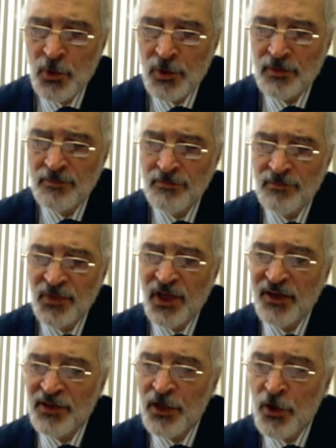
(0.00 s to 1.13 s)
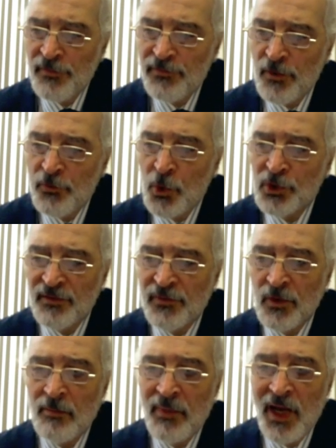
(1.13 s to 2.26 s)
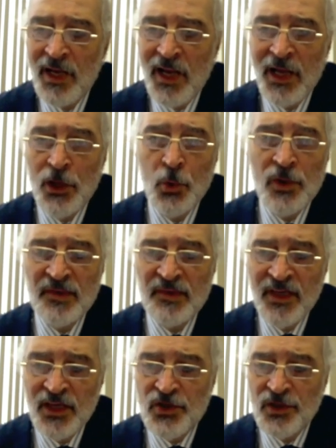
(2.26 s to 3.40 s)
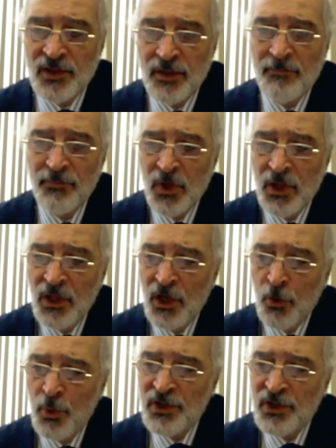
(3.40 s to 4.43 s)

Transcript: and a Turkish telecommunications company called E-Lux.